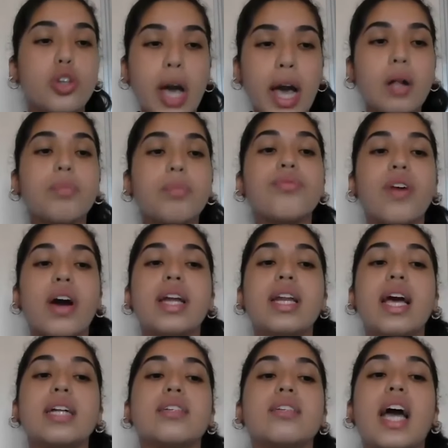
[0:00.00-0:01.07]
to help
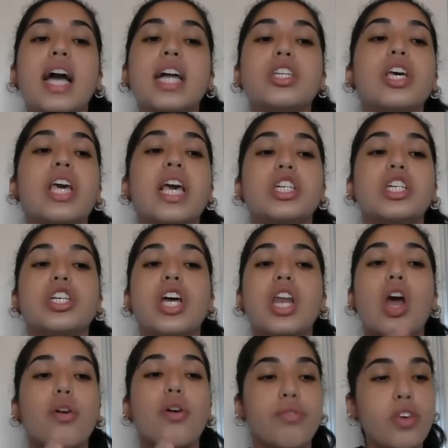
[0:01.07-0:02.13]
finance the
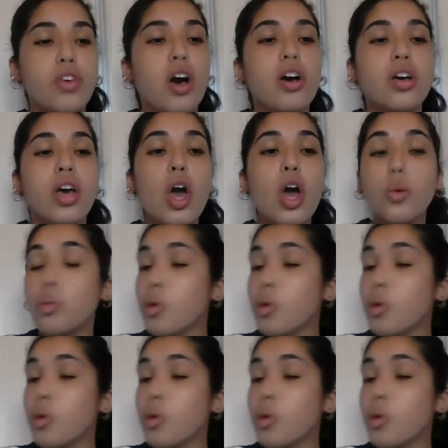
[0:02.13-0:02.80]
education of young